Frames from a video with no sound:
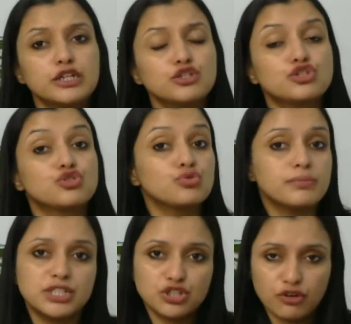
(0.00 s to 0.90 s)
is too
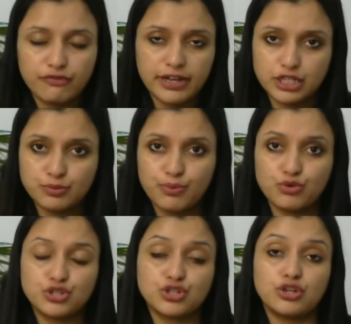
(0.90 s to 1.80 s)
much of
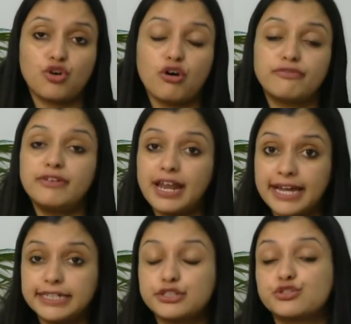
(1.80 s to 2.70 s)
exposure of
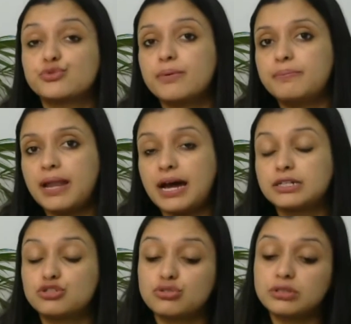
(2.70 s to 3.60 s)
light to a
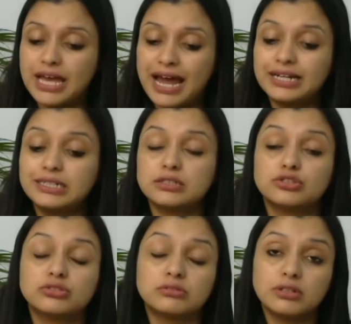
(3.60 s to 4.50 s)
plant, so that
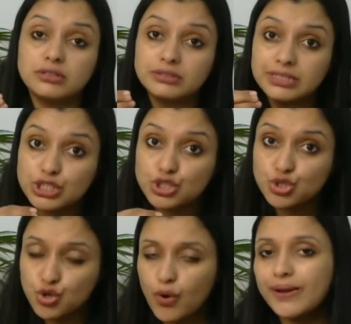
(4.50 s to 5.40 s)

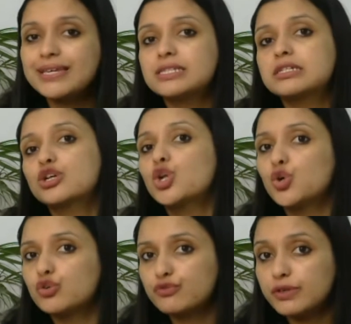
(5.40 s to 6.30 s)
destroys the
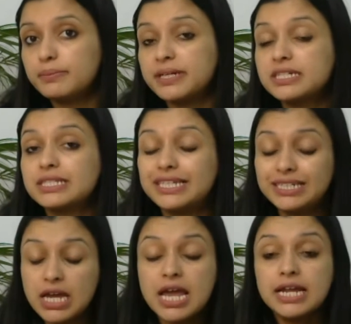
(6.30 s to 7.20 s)
chlorophyll because
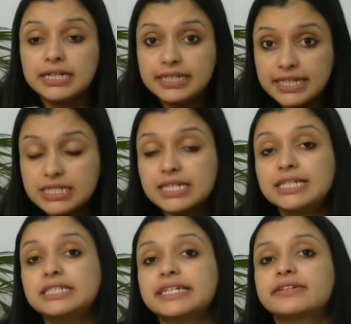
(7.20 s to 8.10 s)
it
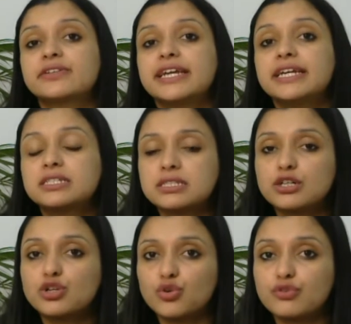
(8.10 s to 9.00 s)
disintegrates
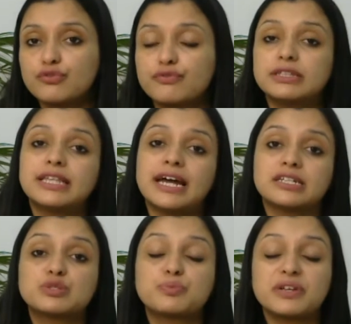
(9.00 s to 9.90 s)
the chlorophyll that
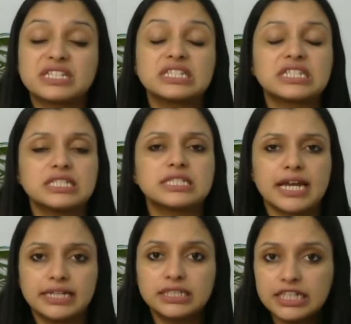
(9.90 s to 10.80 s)
is present
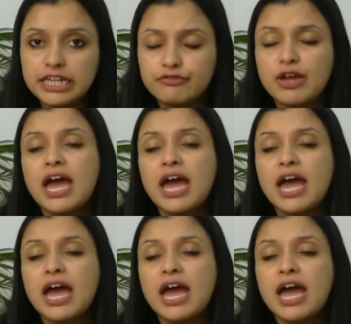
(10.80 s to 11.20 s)
inside the leaf.